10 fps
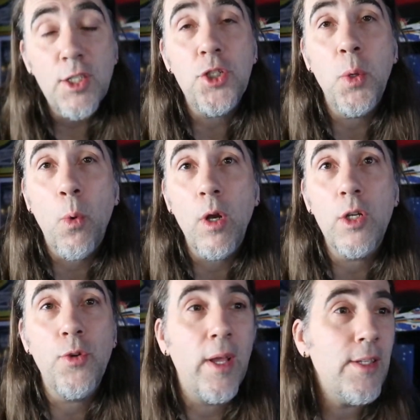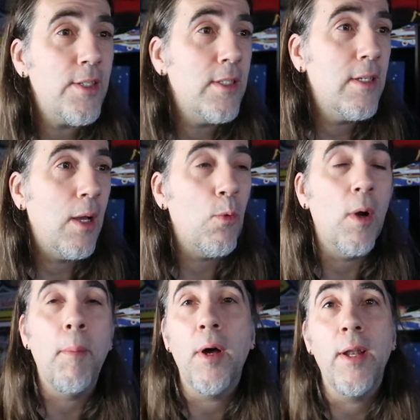She wore a dress and
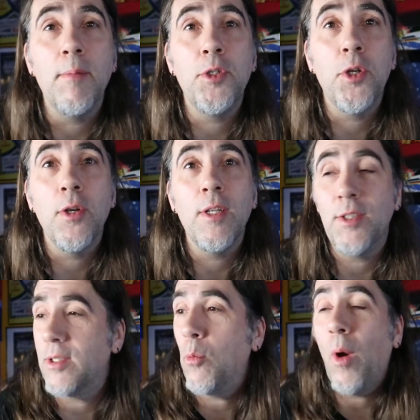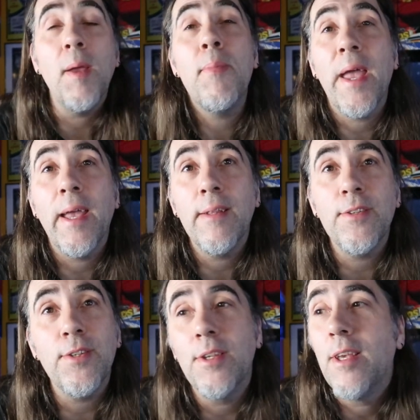wore a button-up shirt and some white
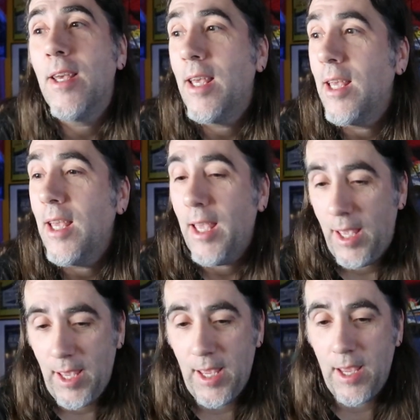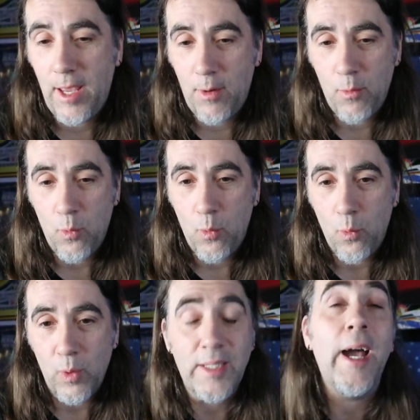pants, and
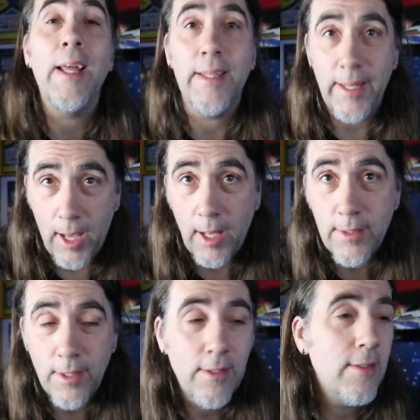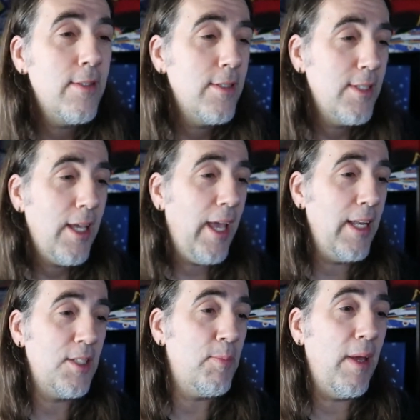we tied the knot.
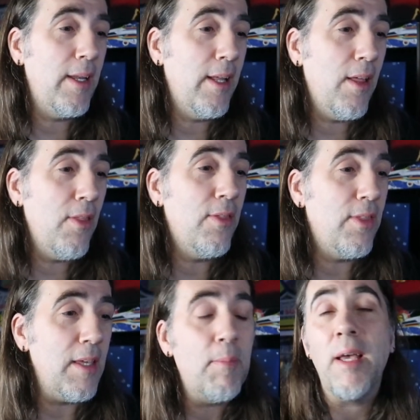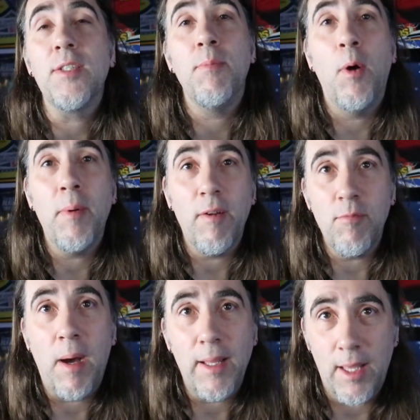And it's been the best moment
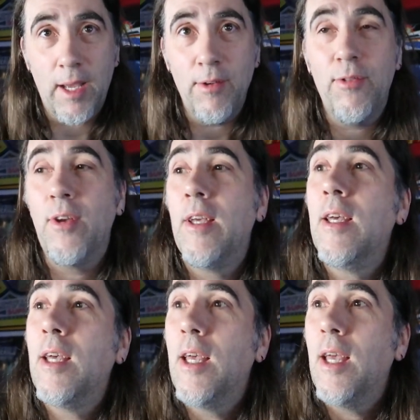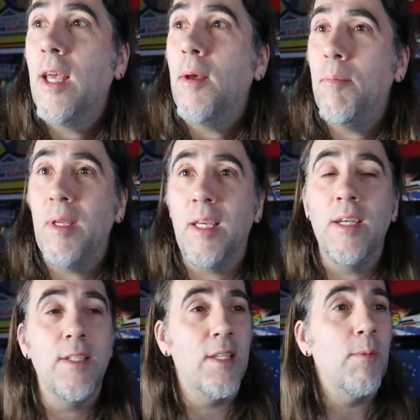of my life,
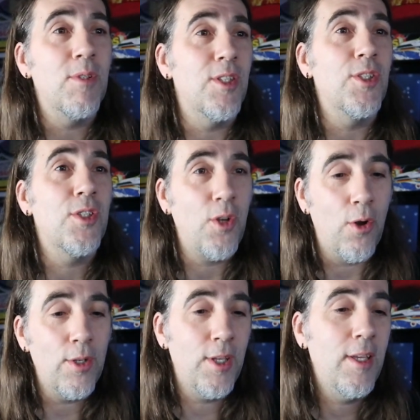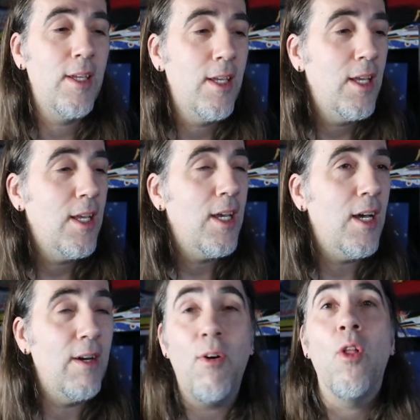because it was the start
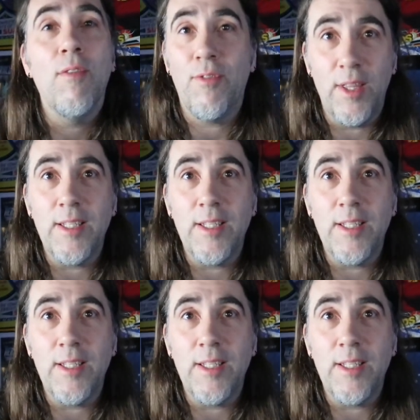of all of